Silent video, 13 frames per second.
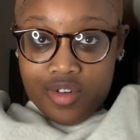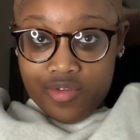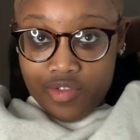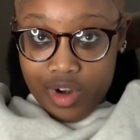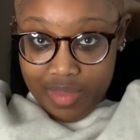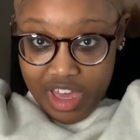
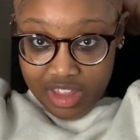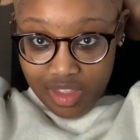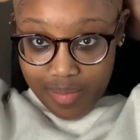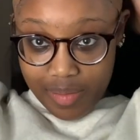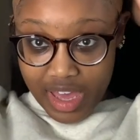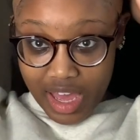from like the
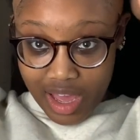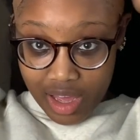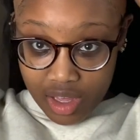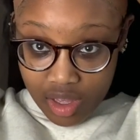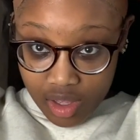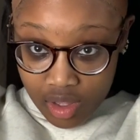back.
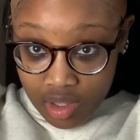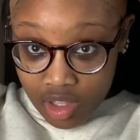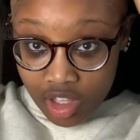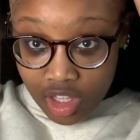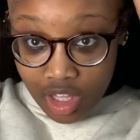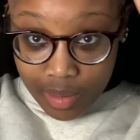
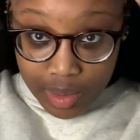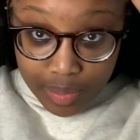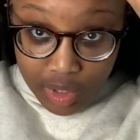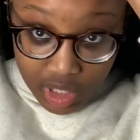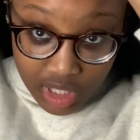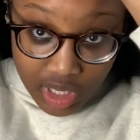I'll
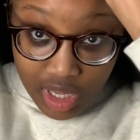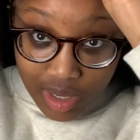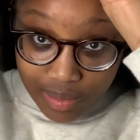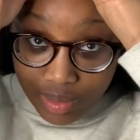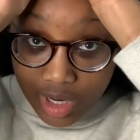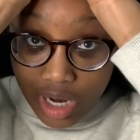pull it
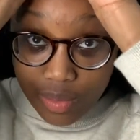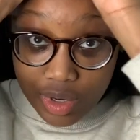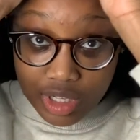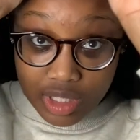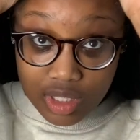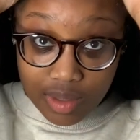up where I want
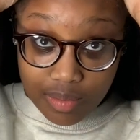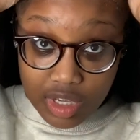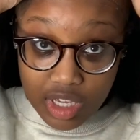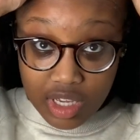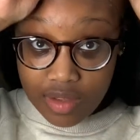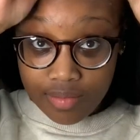it to
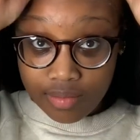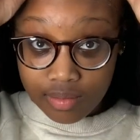be.